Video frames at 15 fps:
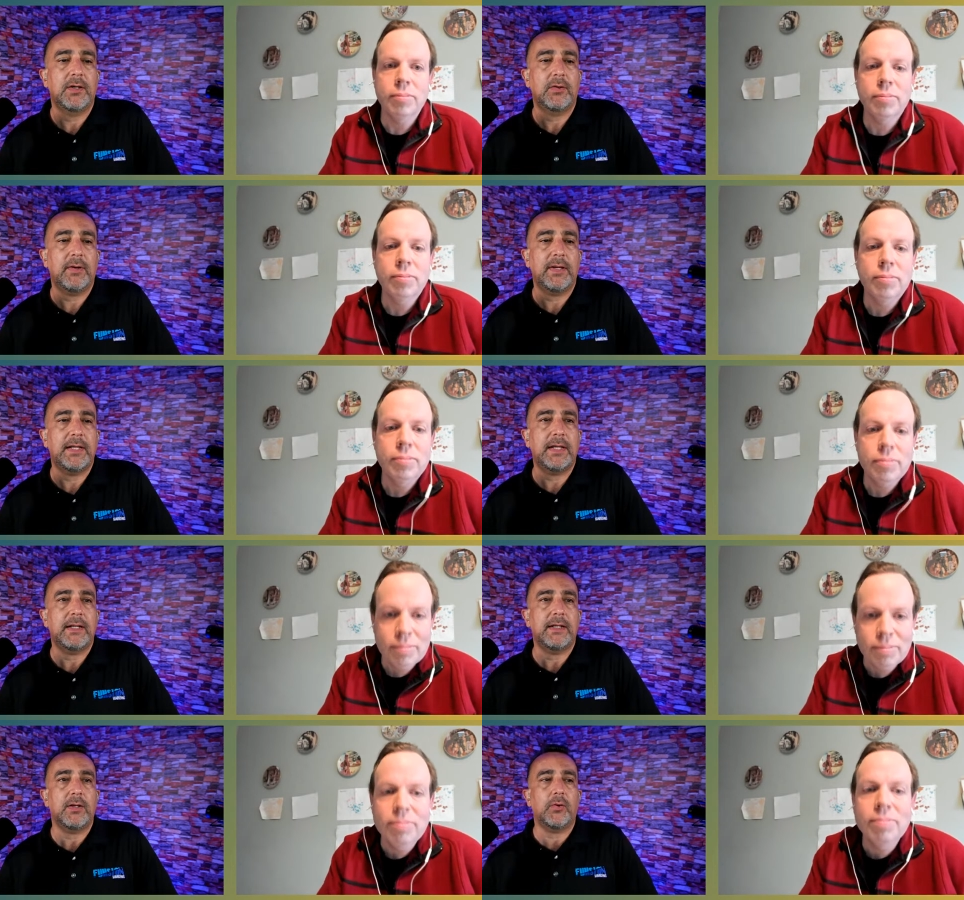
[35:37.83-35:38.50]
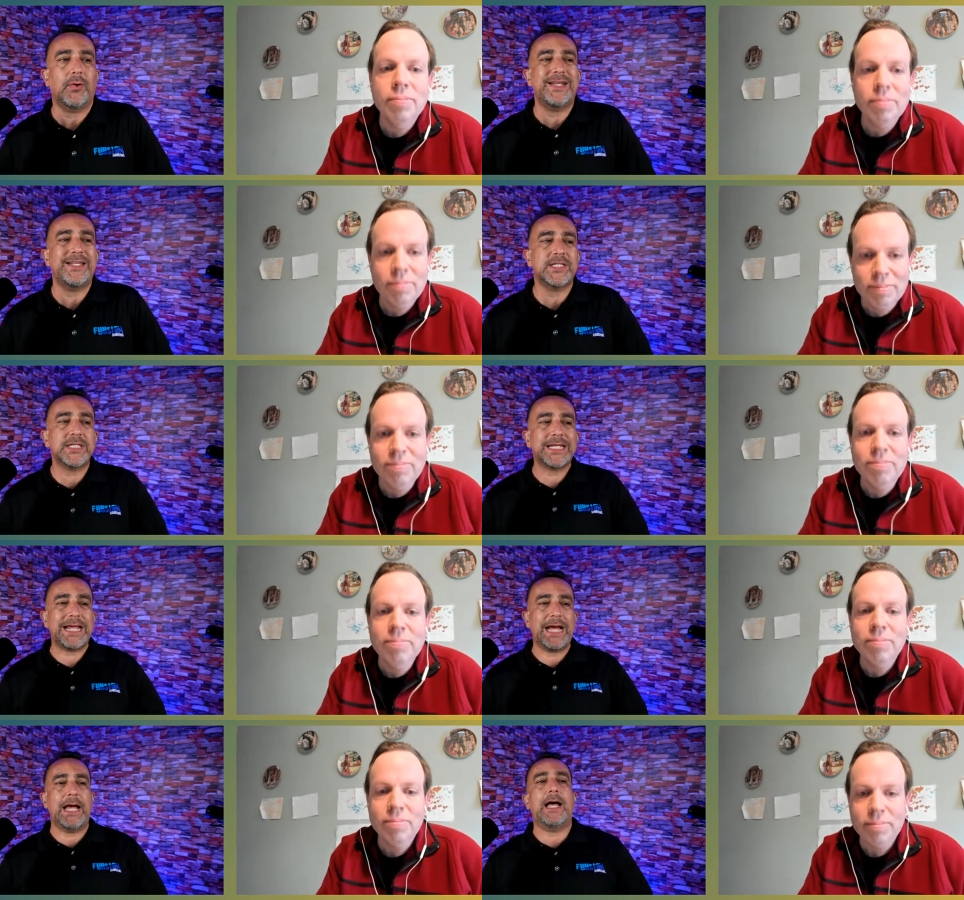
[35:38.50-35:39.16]
Speaker 1: great great
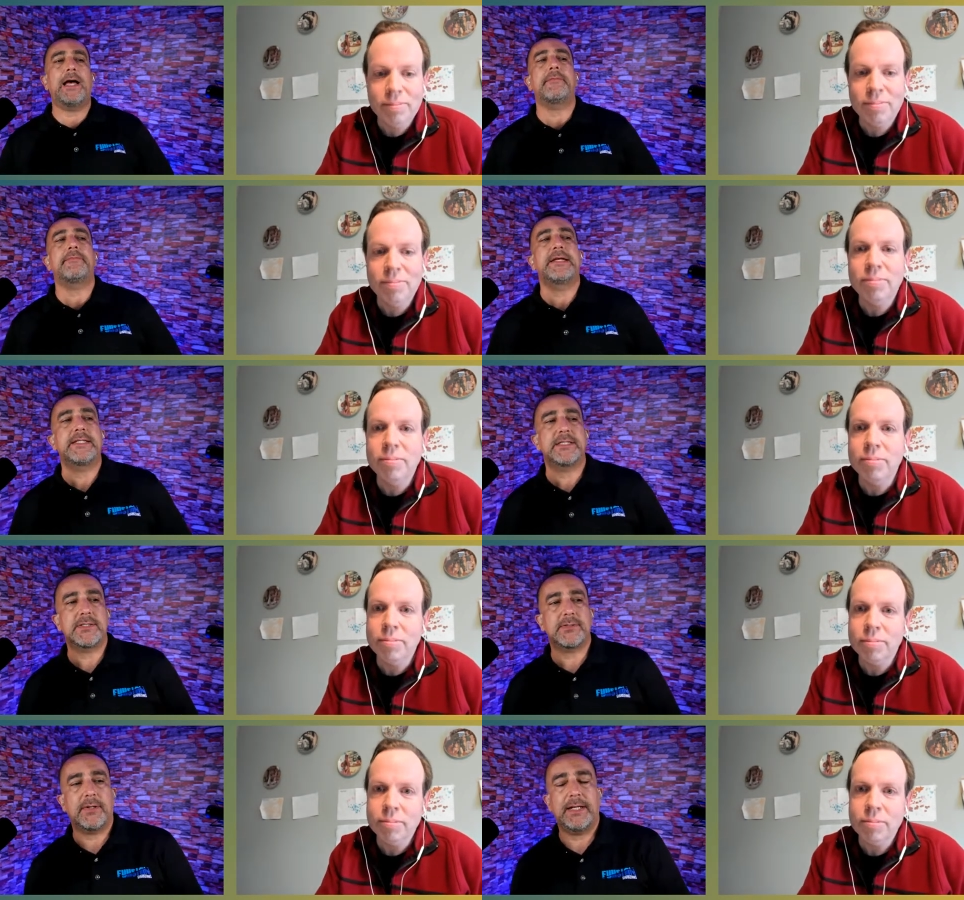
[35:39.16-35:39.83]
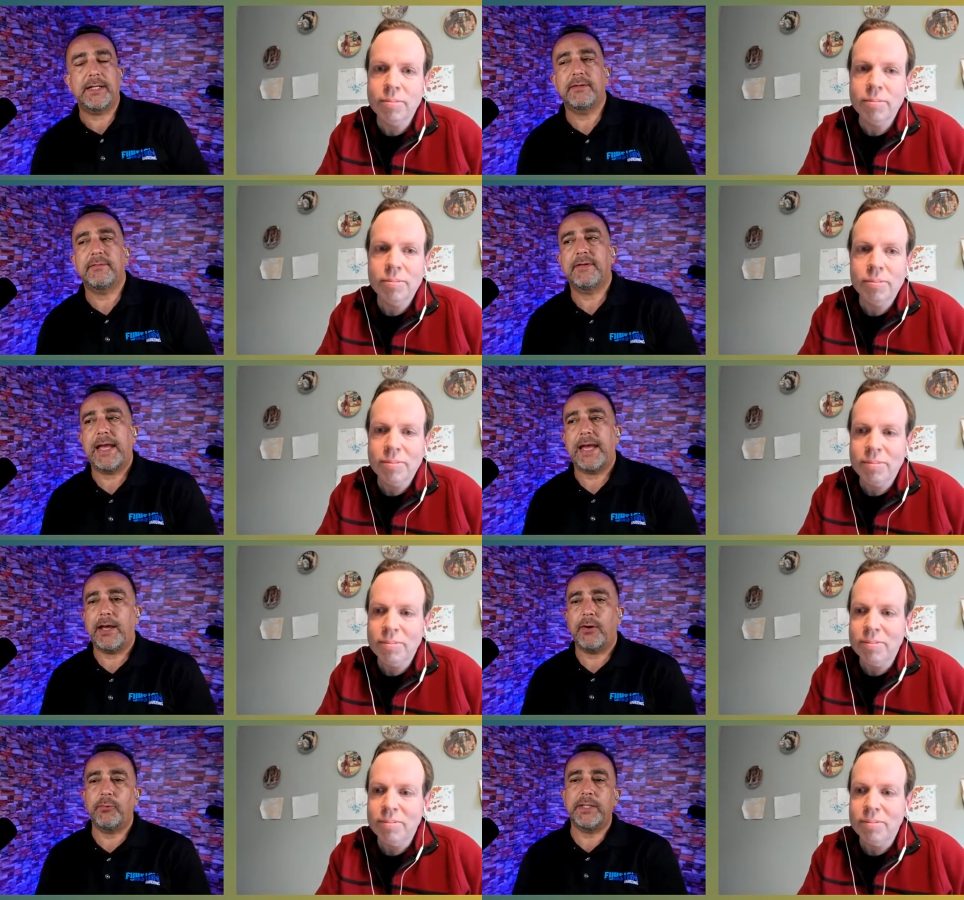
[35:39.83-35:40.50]
comments right of
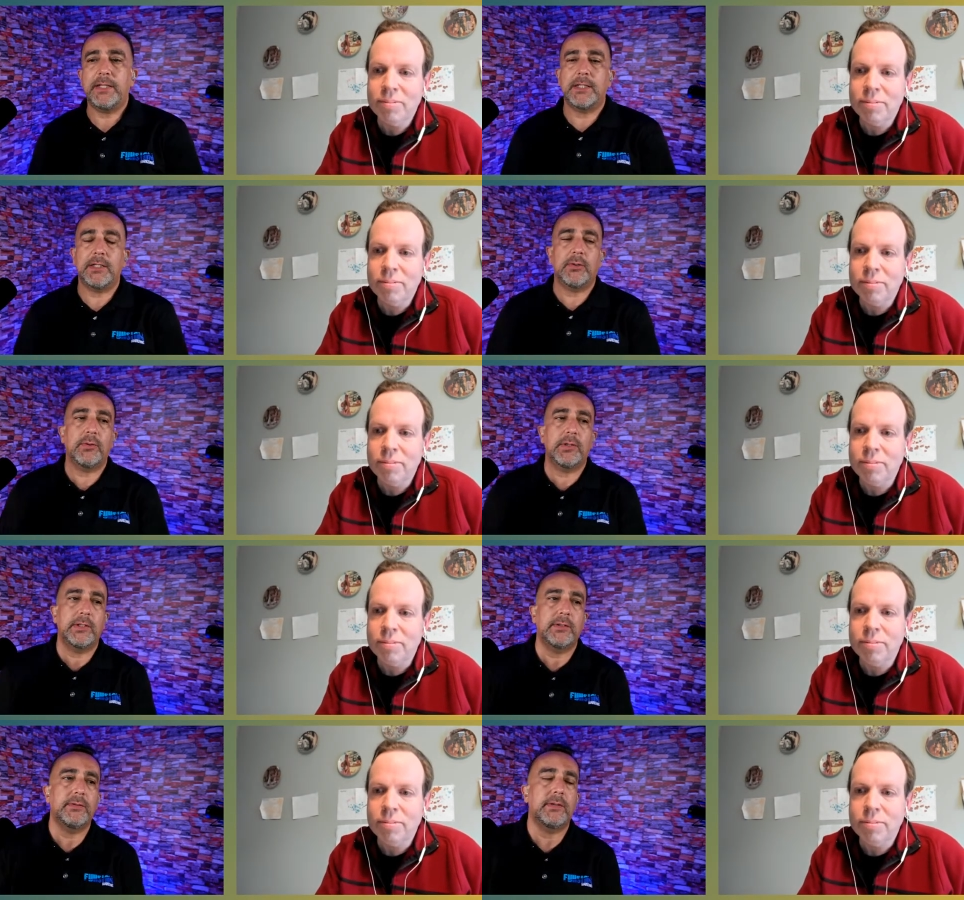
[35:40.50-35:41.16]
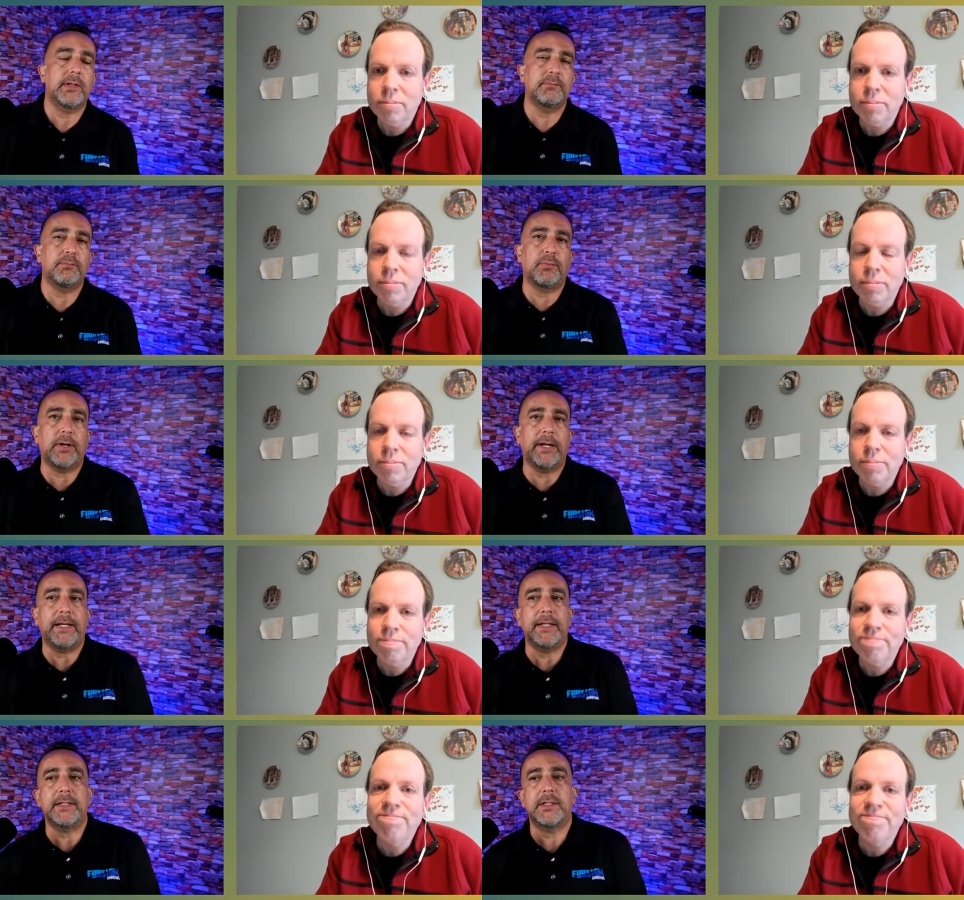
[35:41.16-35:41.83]
how we can grow our
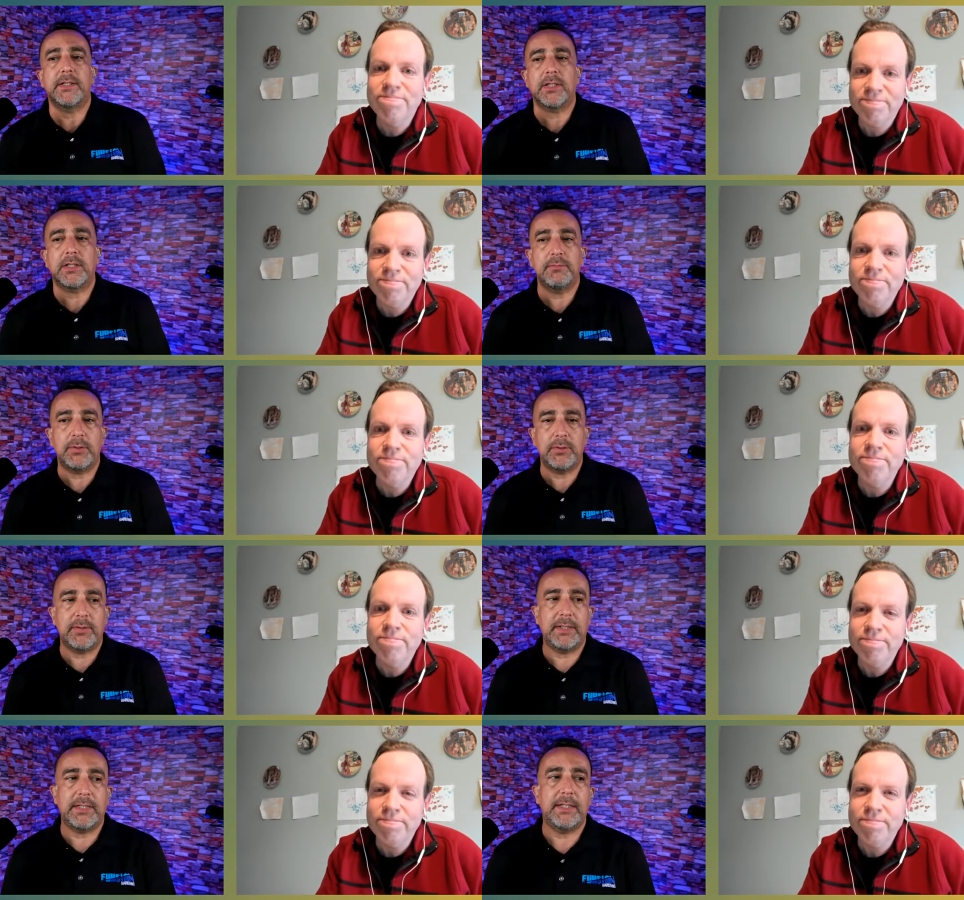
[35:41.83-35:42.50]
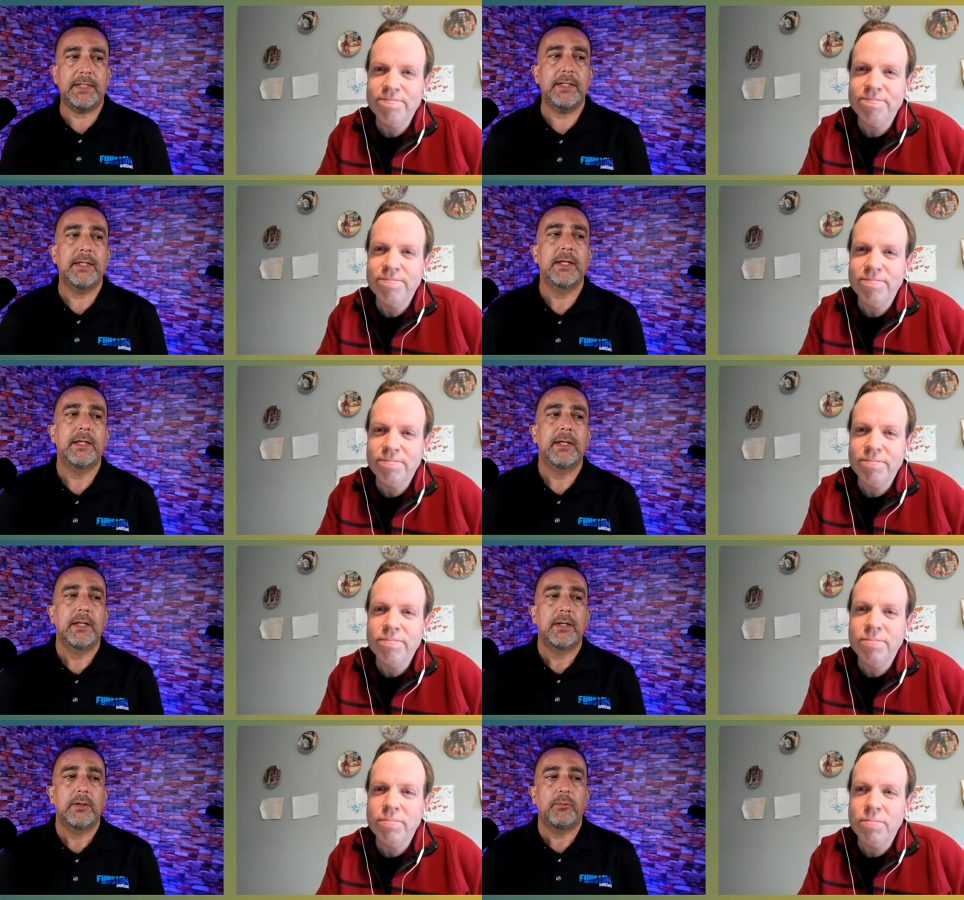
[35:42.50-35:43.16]
brand and community
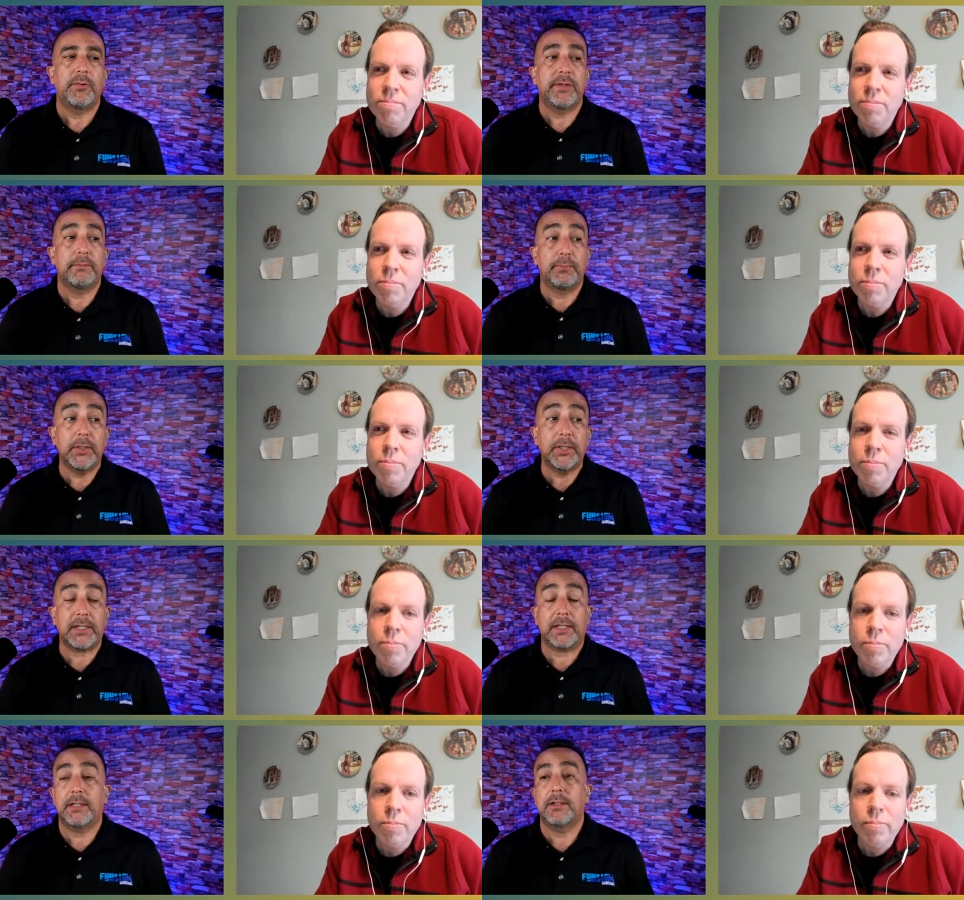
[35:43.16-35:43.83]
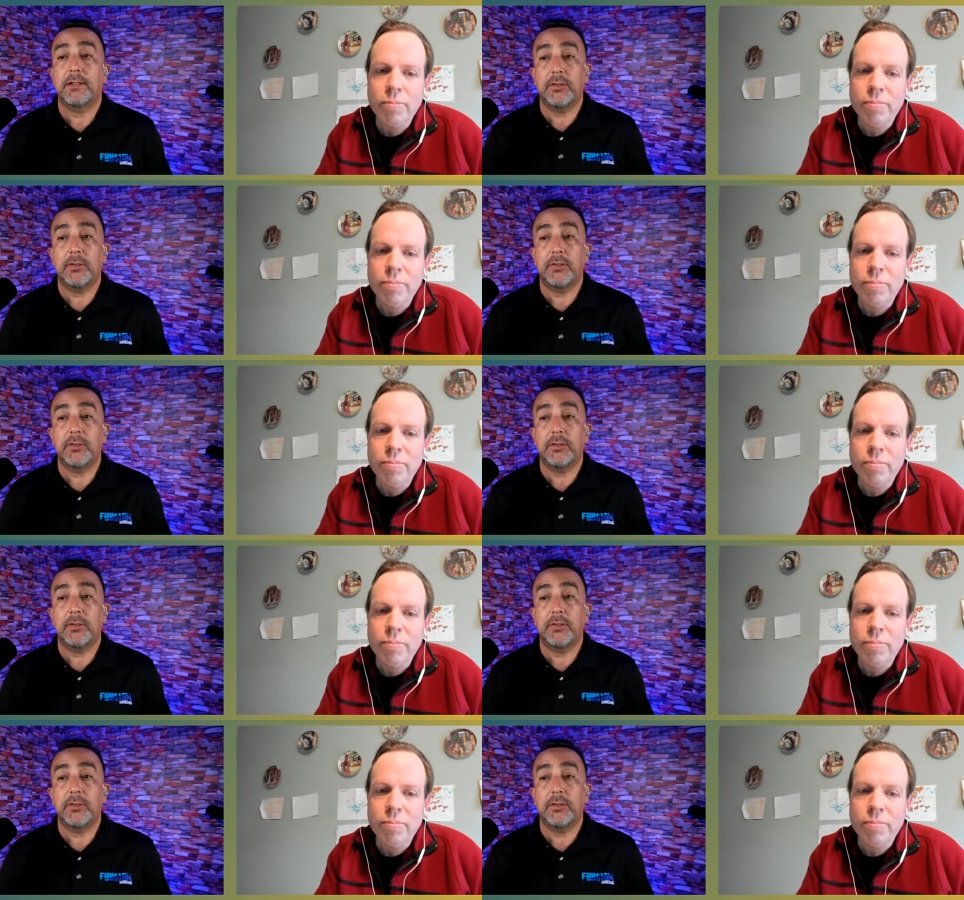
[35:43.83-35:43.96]
with a book.